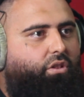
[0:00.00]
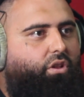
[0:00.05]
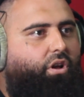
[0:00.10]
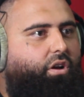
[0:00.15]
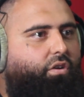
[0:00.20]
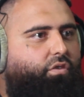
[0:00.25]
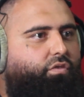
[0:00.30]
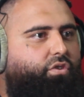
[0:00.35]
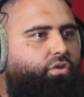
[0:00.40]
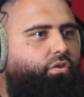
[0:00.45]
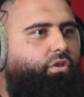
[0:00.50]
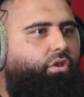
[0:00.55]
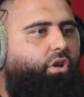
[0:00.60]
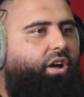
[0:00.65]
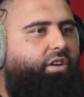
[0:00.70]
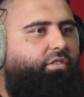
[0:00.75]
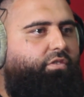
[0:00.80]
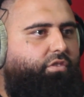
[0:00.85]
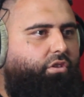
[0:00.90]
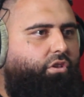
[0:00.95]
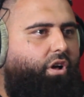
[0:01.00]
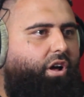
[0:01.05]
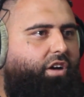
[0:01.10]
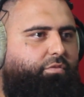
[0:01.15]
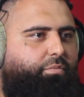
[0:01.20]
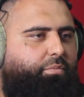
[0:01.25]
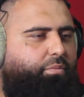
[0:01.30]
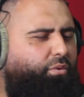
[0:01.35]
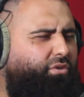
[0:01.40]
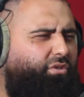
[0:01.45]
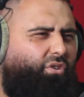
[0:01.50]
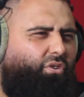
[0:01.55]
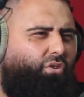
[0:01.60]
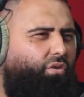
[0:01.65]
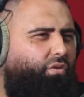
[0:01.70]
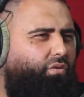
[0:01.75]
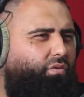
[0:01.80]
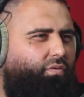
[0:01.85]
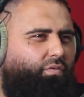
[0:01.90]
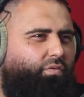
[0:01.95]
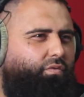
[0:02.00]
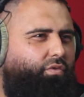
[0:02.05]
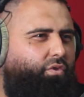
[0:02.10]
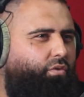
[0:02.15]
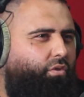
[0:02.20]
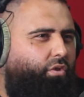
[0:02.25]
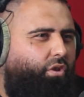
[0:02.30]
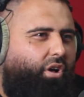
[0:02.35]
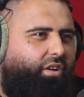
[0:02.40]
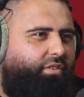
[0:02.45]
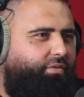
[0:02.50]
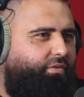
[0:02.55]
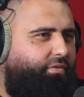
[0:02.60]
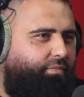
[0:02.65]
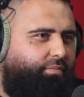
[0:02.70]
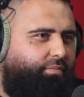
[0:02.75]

Like a real life, what's it called? Real life.